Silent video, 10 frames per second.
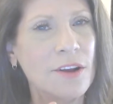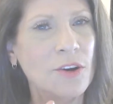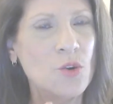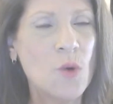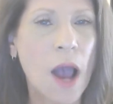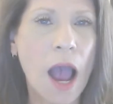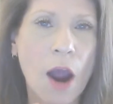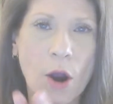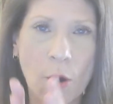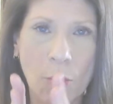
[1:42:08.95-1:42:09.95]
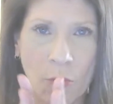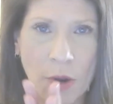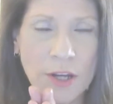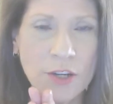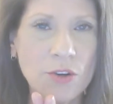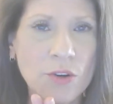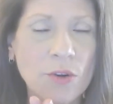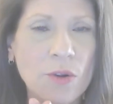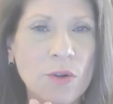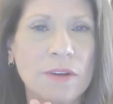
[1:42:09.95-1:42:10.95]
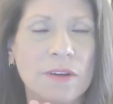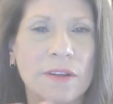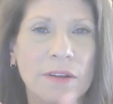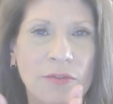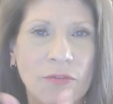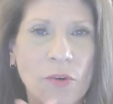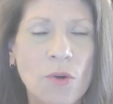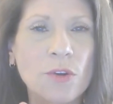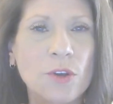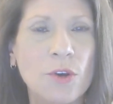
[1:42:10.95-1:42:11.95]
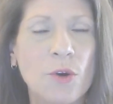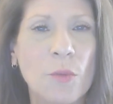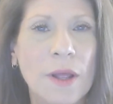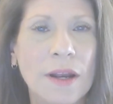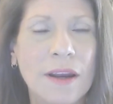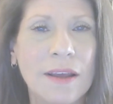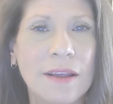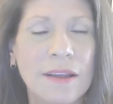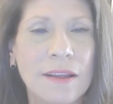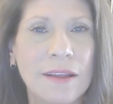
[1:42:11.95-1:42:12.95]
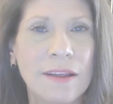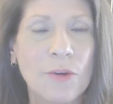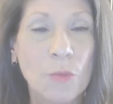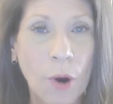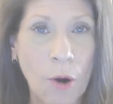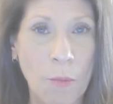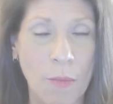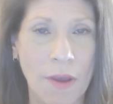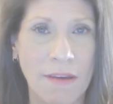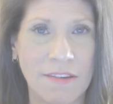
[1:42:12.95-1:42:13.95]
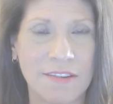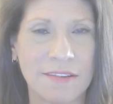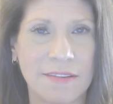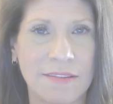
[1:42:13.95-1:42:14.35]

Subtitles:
to our original full human purpose,